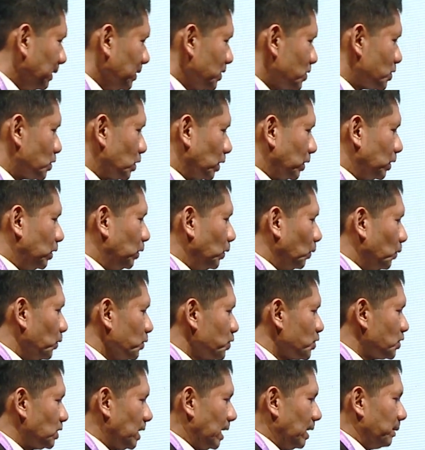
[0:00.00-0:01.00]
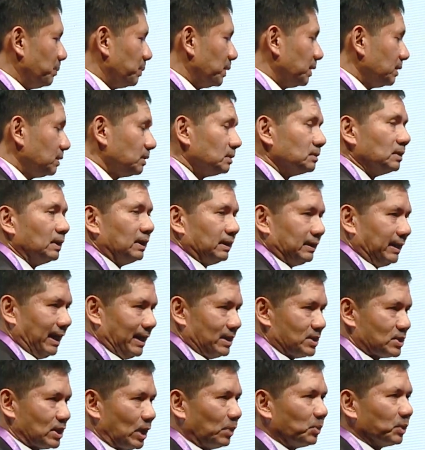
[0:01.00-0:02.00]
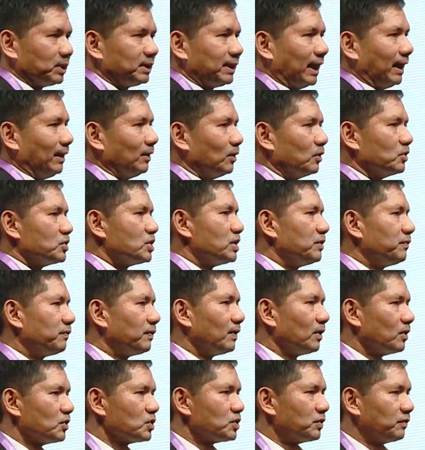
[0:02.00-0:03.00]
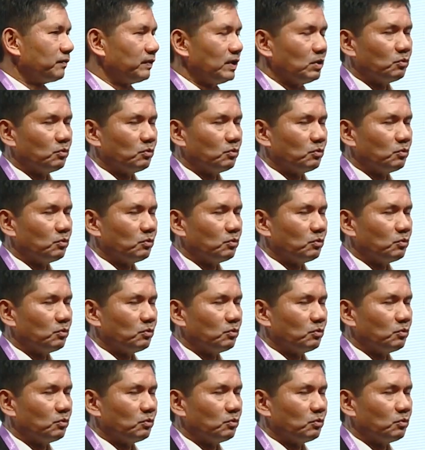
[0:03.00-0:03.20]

secure, stable. That's our technology philosophy,